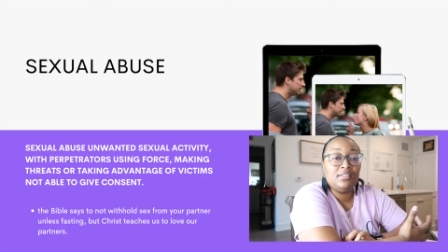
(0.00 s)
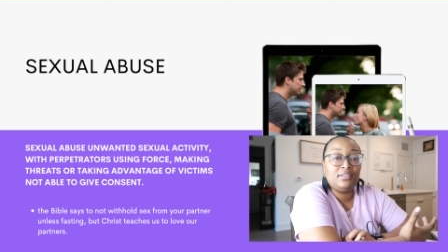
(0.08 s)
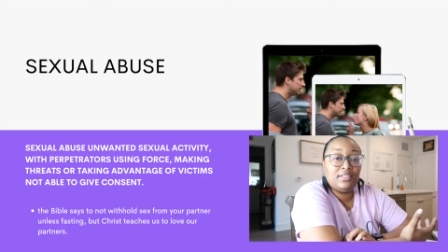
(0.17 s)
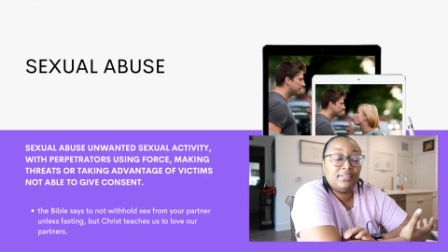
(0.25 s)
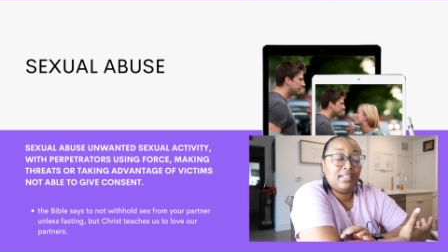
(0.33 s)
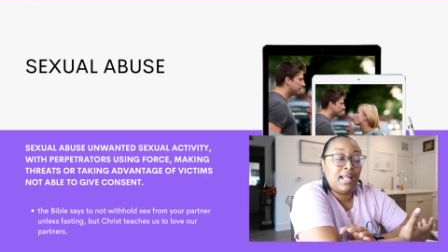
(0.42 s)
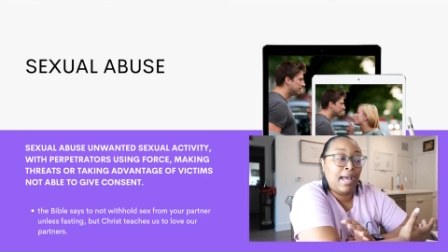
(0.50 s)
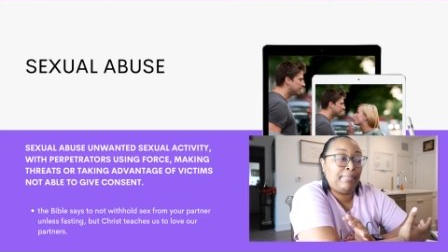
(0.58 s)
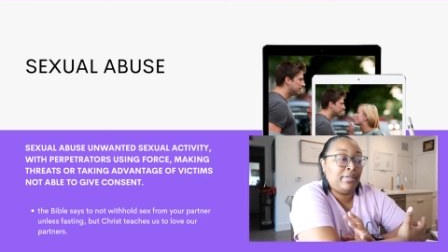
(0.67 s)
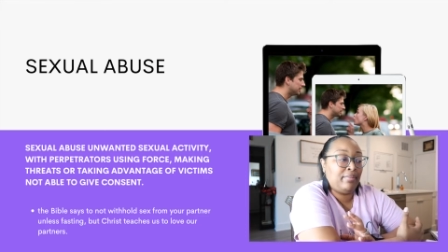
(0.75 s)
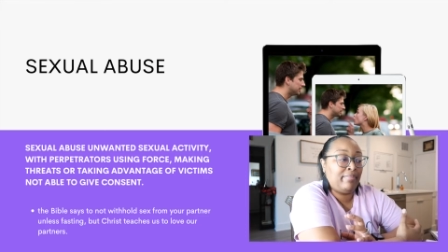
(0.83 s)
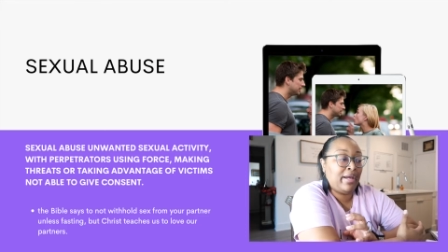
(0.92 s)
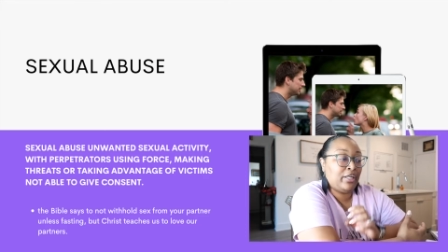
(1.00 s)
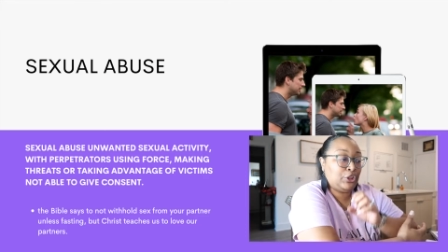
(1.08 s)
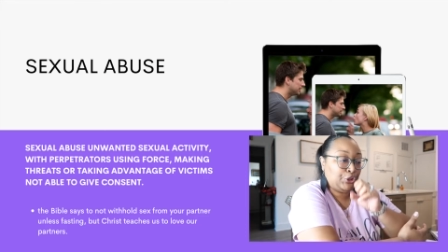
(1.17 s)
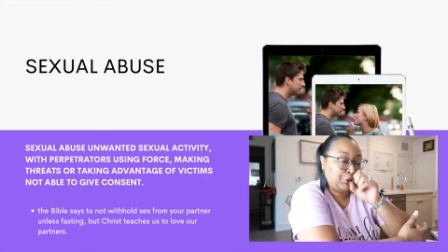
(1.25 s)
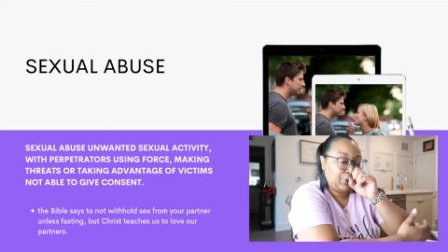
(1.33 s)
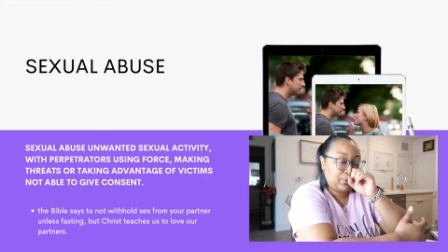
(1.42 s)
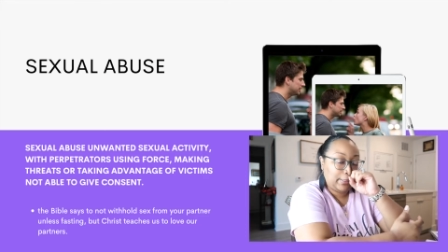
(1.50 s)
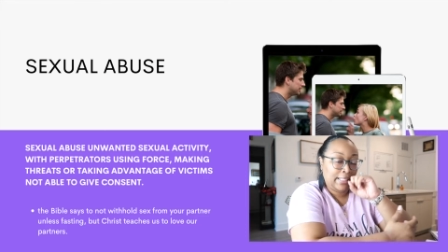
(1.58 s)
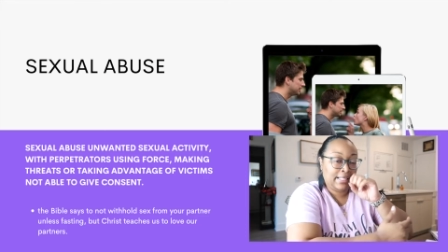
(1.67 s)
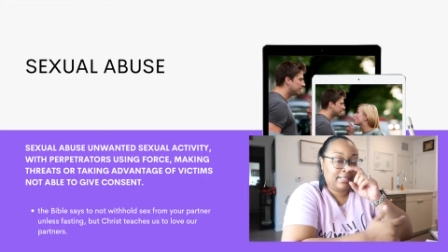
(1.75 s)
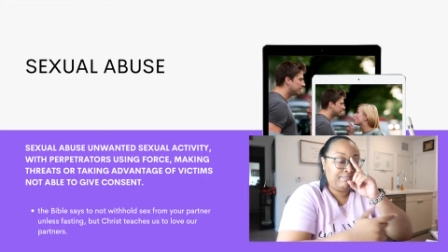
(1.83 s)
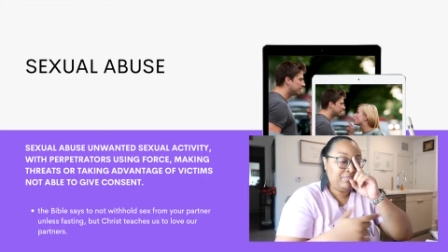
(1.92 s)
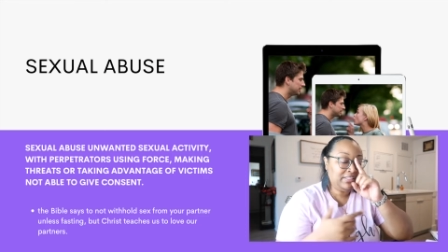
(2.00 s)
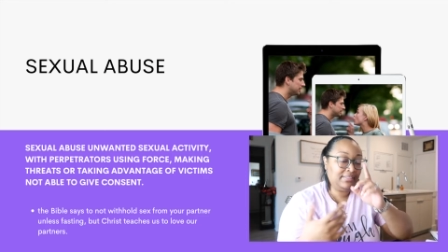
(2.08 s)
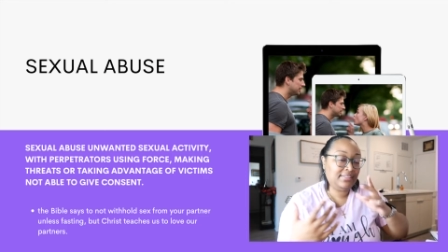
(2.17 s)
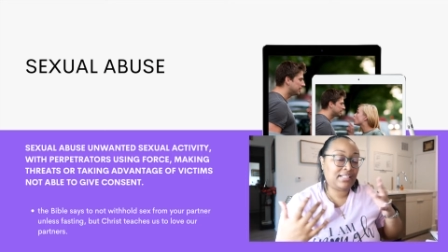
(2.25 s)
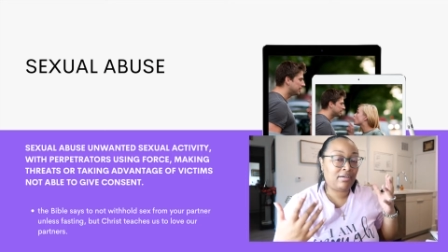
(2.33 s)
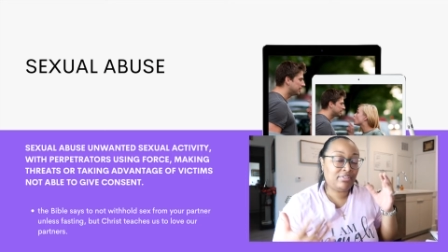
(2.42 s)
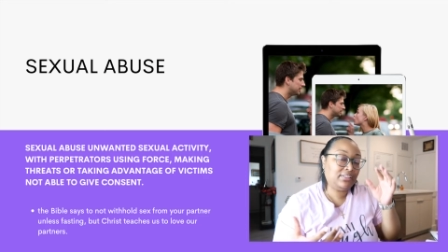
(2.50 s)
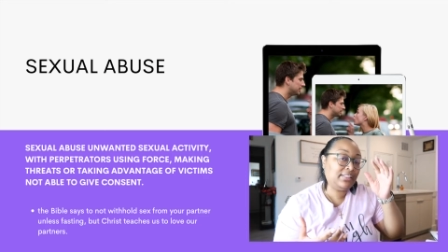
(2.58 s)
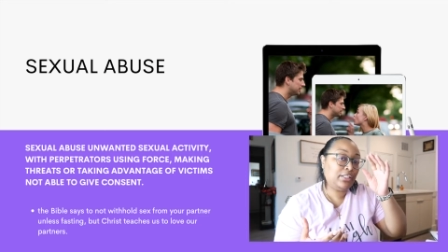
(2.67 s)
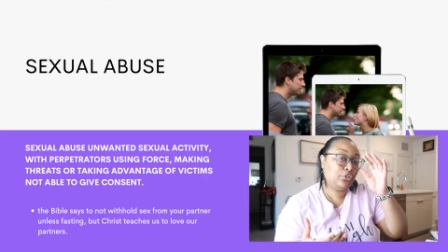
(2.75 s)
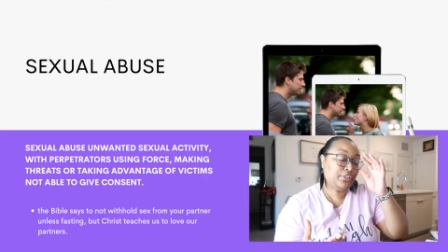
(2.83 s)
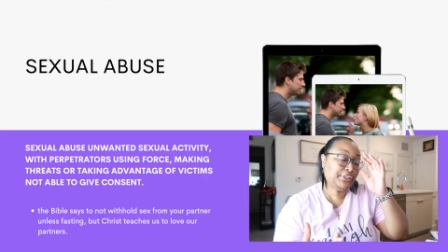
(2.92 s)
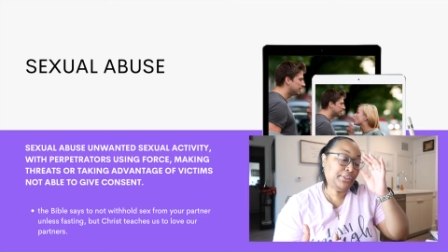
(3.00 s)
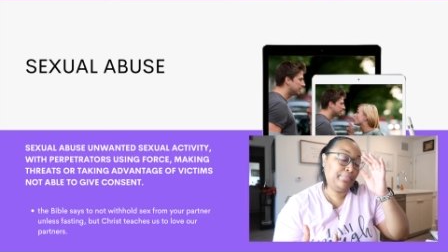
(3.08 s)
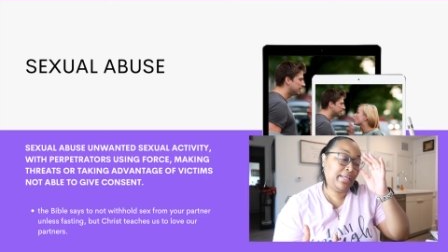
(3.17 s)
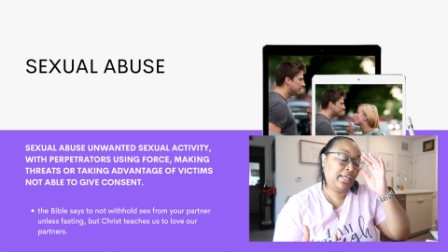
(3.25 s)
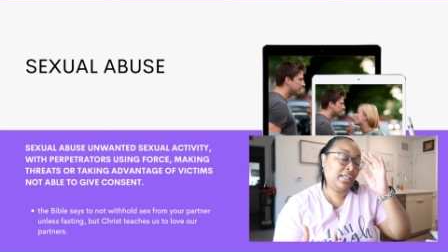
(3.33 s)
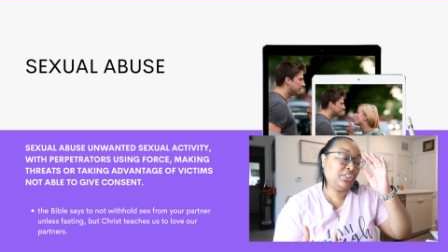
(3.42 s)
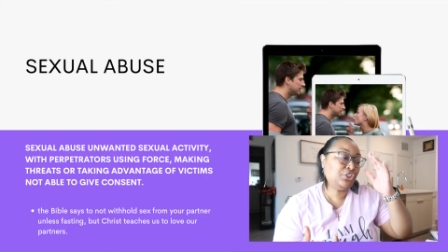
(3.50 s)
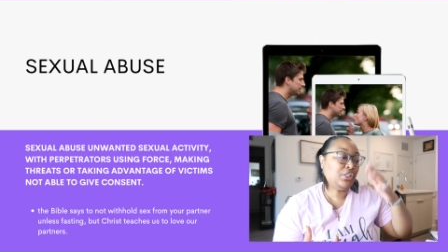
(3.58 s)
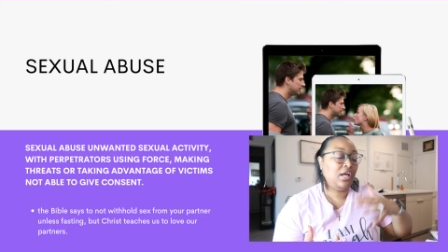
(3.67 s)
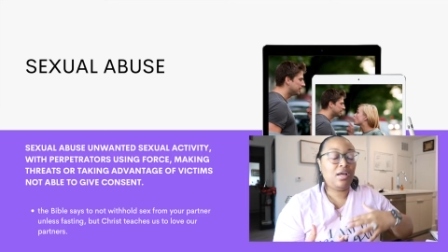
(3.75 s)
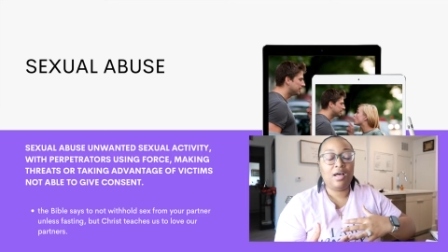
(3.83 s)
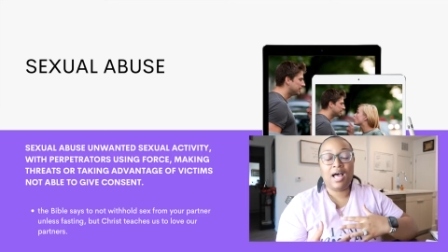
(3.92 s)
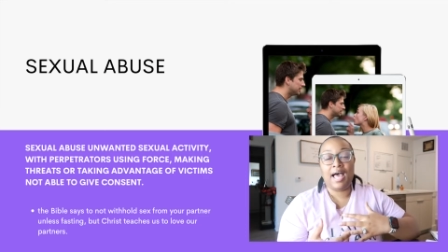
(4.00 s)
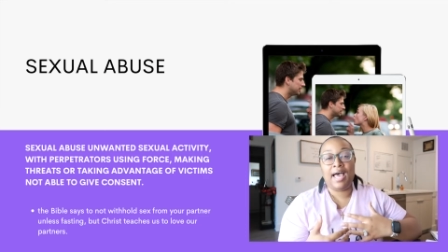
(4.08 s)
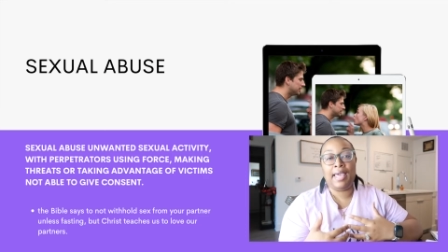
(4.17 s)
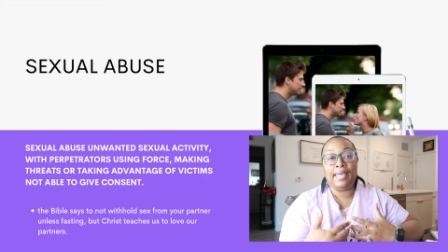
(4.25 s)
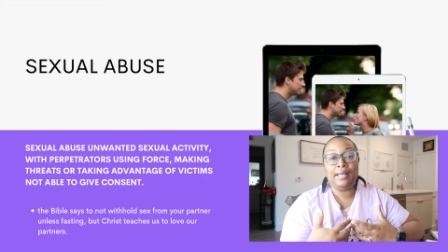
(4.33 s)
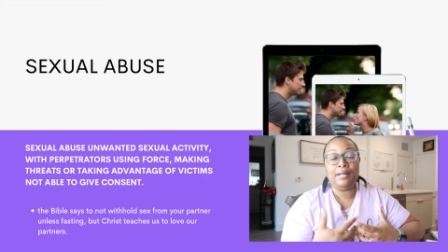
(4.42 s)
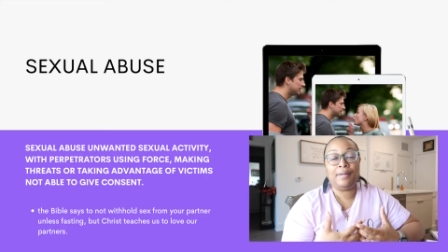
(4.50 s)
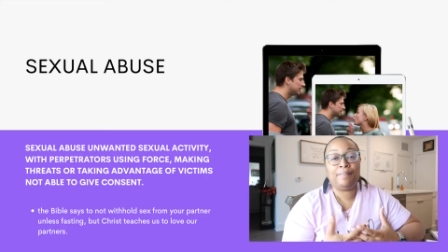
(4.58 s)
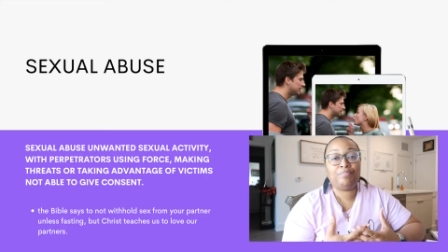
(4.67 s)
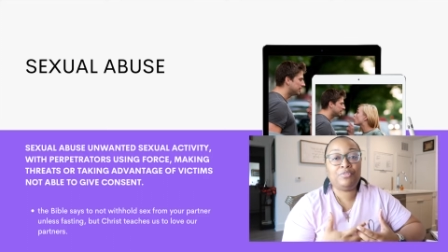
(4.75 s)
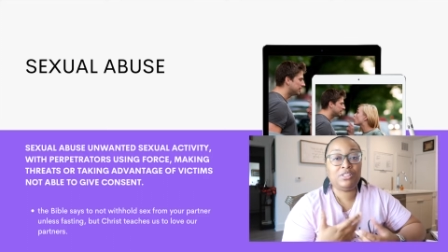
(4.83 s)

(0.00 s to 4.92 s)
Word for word: so this can happen in marriage too and this is obviously a christian page I um,